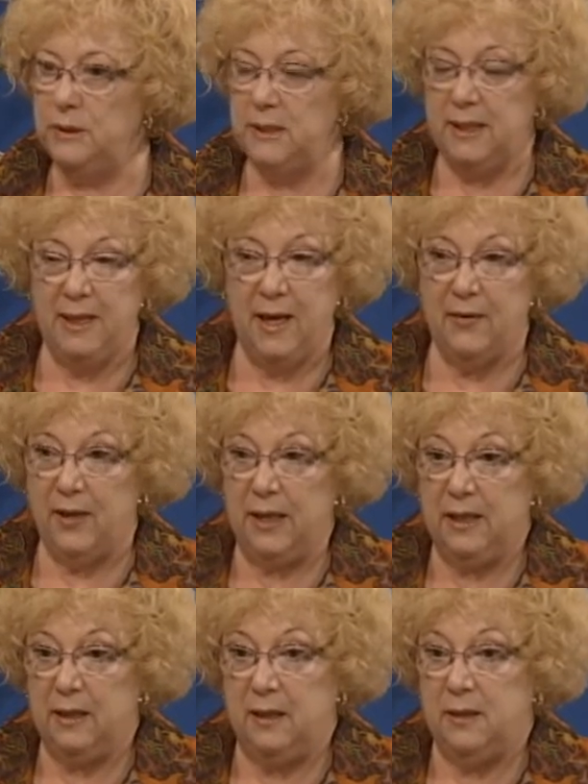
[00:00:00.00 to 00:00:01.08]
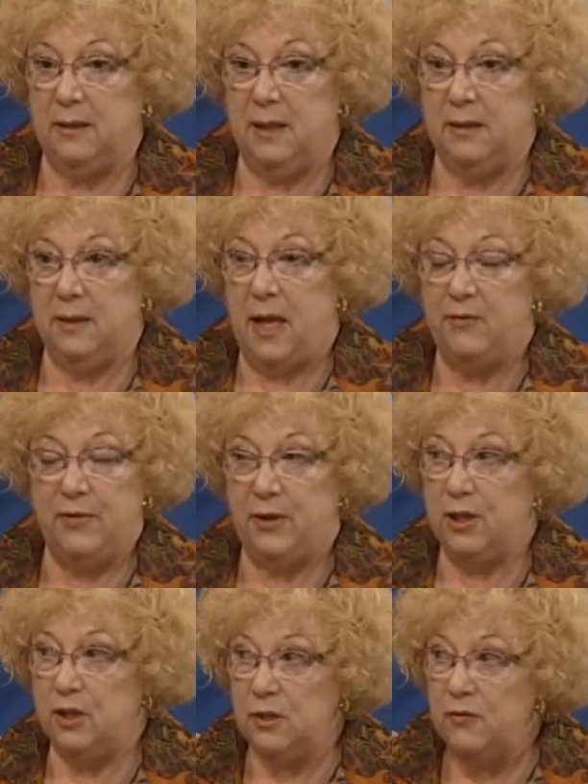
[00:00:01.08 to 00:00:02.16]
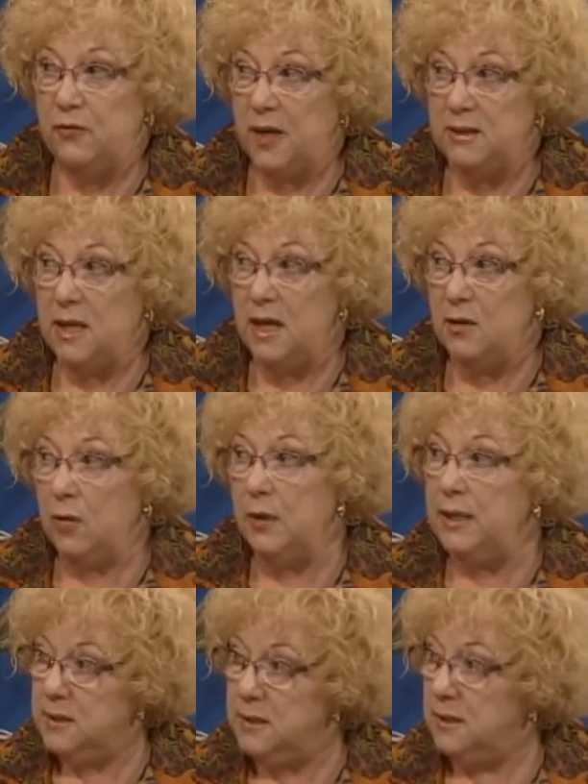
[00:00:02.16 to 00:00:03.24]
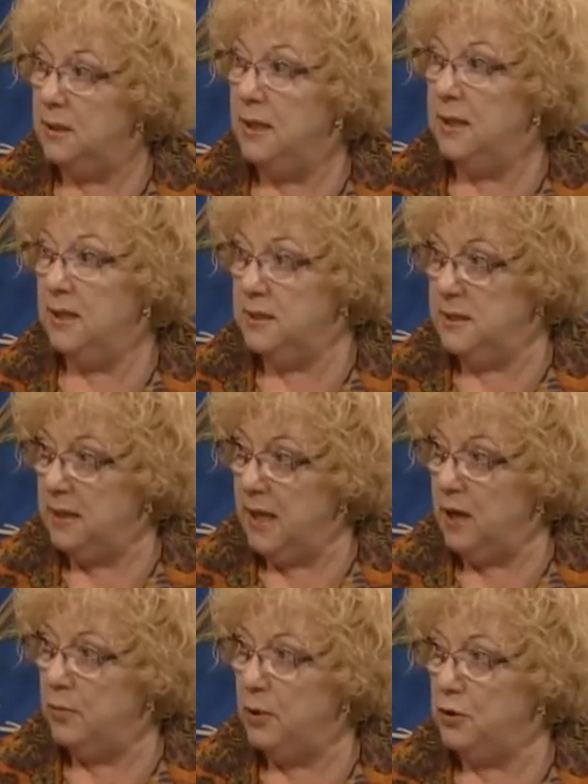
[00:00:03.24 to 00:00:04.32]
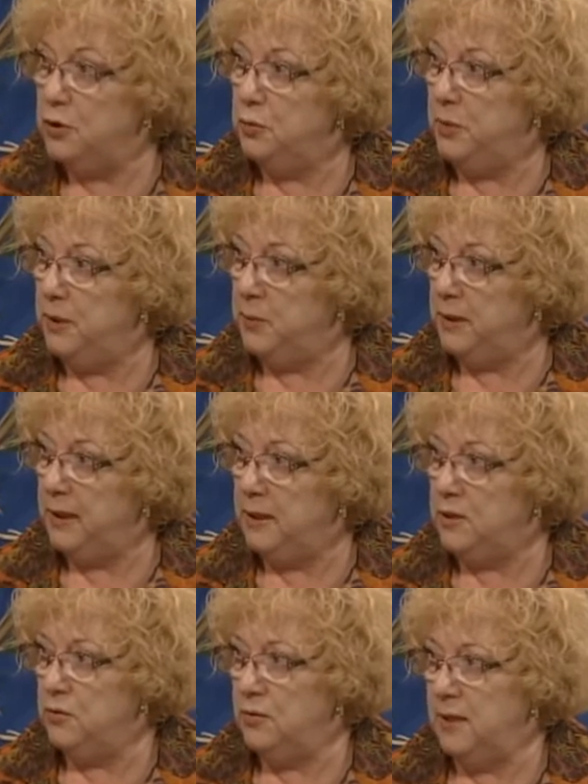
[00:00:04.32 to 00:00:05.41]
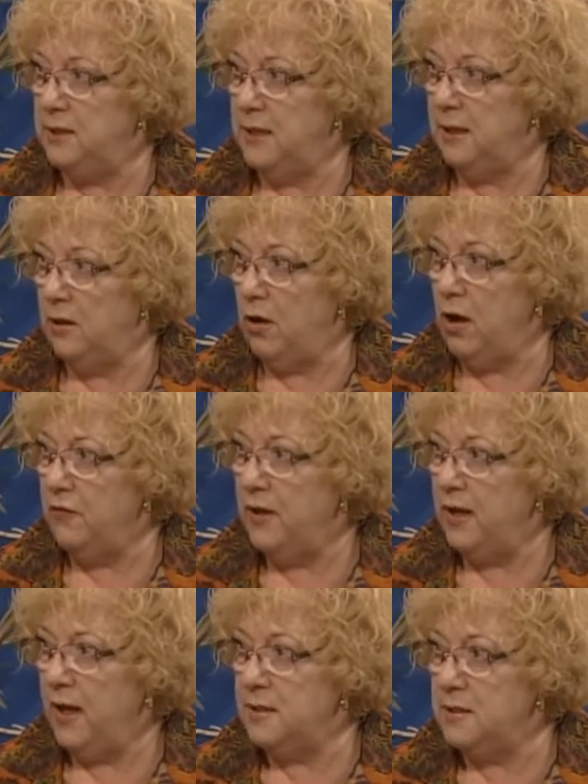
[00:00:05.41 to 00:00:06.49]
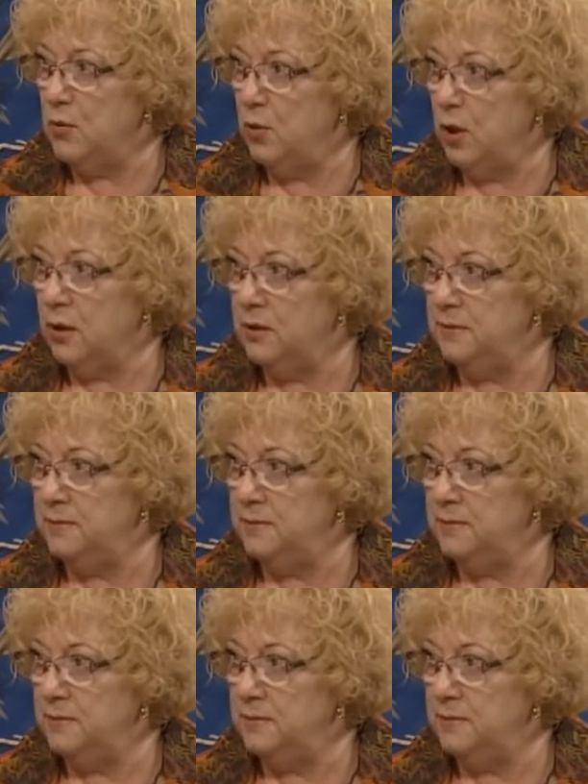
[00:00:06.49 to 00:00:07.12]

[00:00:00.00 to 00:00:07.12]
did he have like a, a, not very good fondant or is it is it edible do people eat it do they take it off how does that work